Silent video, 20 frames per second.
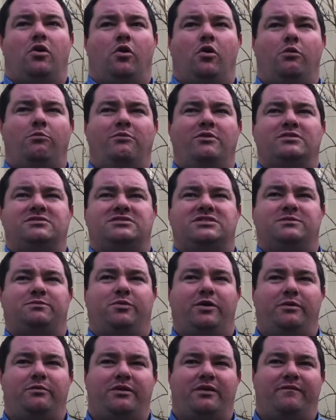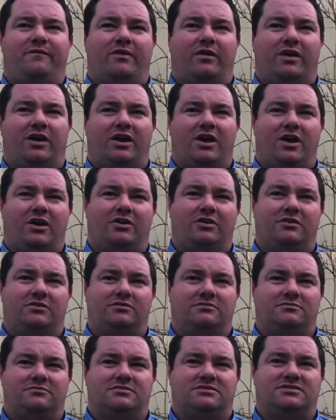Almost to the point where I felt like I could
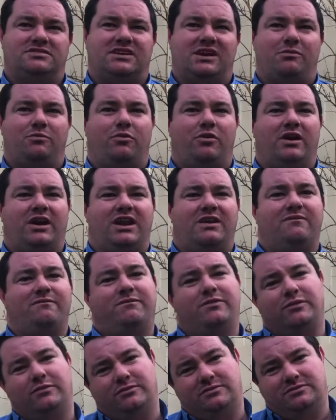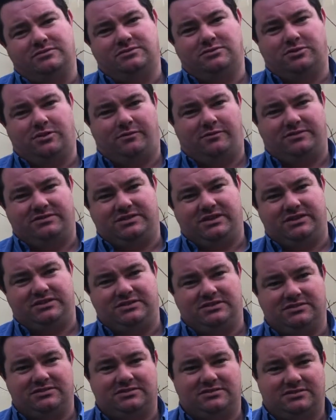somewhat influence
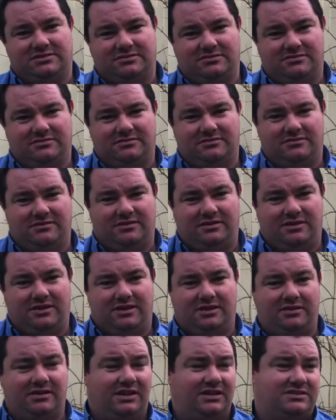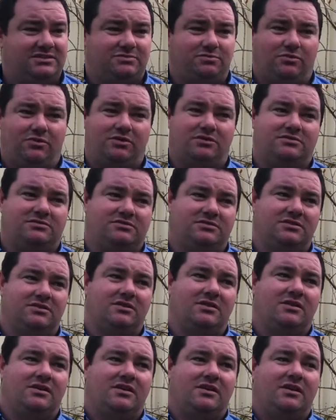conversations. And that's one
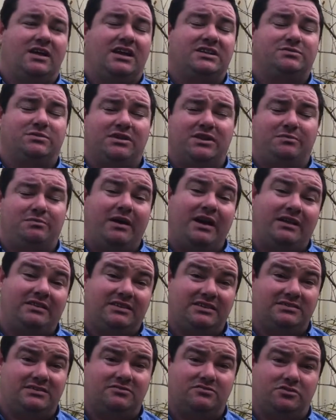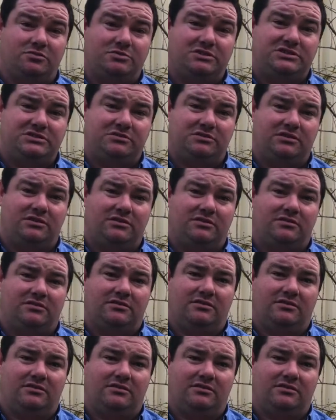of the main things that drew me to it.